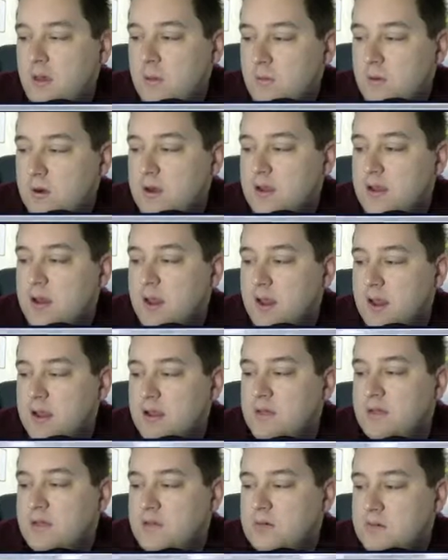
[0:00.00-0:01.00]
One
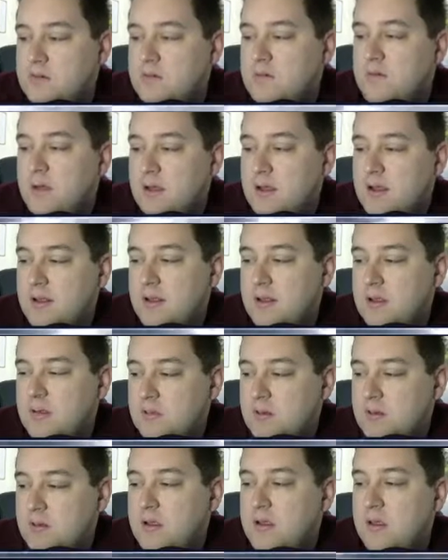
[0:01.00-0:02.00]
and 2 and
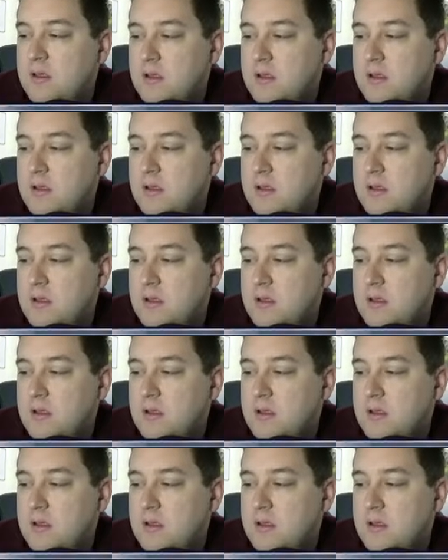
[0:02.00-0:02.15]
3.